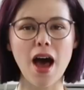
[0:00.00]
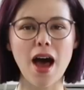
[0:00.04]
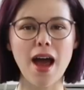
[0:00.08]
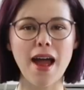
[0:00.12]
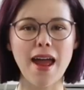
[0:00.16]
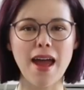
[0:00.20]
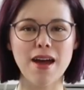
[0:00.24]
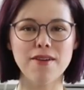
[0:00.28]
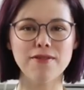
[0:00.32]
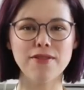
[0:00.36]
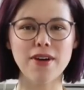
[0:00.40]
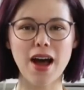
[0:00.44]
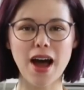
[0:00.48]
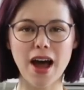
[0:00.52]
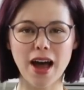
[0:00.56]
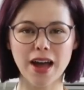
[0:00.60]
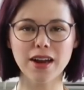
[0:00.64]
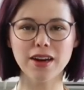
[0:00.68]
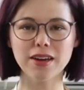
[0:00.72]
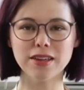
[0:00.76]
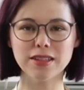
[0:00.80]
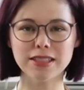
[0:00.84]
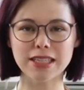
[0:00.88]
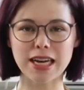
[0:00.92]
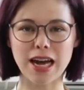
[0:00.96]
I have
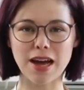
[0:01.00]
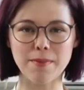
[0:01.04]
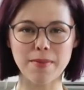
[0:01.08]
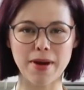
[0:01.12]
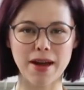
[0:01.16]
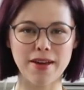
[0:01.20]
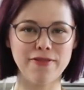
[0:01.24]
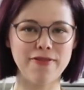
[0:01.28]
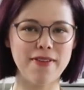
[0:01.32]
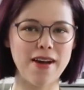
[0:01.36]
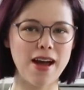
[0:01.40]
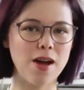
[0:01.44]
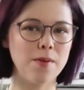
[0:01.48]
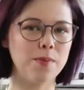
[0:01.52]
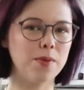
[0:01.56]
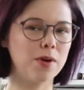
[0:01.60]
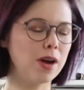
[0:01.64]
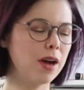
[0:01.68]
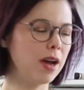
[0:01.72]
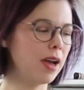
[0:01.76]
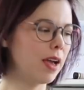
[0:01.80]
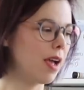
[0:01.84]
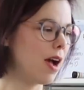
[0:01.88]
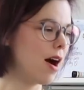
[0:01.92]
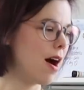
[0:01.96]
ironed out my
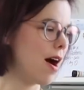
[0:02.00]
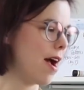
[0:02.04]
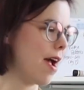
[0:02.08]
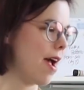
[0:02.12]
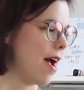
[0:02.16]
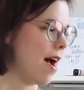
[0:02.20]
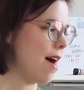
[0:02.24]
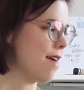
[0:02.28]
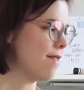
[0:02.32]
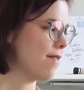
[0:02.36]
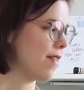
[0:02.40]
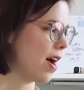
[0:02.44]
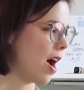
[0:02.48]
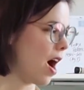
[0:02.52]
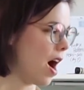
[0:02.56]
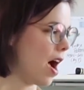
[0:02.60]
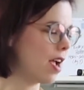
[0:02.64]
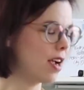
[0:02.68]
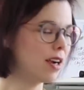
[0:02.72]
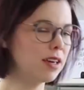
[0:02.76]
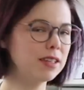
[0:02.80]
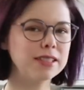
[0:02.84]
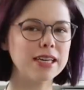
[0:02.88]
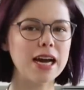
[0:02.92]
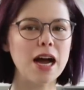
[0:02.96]
fabric, I have
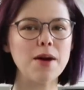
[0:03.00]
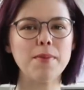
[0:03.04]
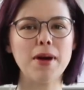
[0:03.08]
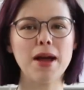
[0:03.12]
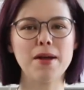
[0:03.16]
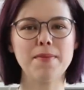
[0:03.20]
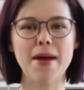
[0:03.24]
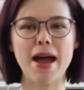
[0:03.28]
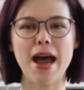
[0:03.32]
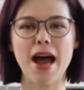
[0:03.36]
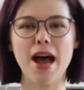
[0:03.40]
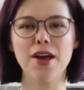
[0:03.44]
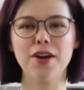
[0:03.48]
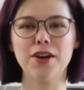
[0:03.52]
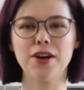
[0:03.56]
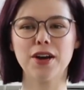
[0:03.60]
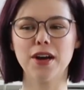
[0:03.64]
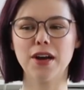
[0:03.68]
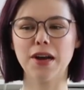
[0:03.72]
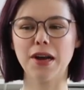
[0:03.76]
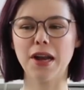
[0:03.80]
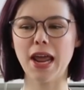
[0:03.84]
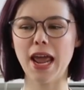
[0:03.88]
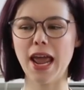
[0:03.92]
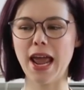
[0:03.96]
ironed out my
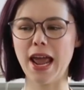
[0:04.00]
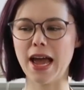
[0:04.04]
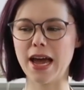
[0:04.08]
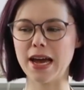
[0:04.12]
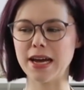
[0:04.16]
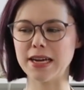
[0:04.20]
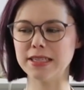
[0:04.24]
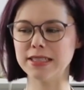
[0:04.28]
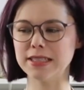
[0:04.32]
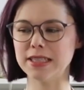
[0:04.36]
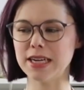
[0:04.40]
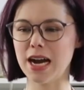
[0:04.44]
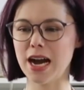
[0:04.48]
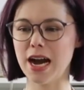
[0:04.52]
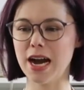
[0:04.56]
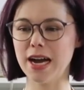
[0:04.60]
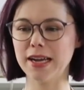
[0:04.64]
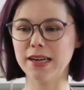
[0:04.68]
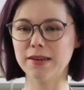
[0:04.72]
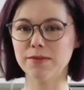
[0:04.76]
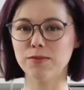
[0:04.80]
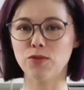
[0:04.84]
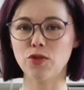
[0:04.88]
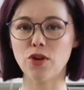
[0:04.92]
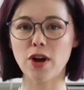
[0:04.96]
pattern, and I
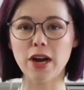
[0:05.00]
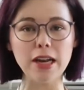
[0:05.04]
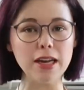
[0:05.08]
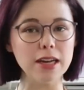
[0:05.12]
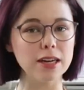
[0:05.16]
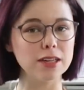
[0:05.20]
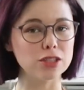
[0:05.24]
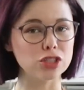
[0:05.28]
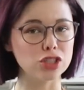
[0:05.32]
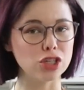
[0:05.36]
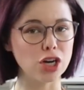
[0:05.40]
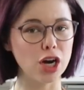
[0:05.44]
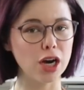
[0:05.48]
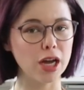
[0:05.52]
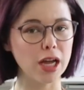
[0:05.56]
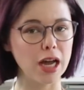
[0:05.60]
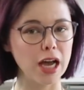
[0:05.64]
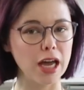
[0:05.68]
am ready to start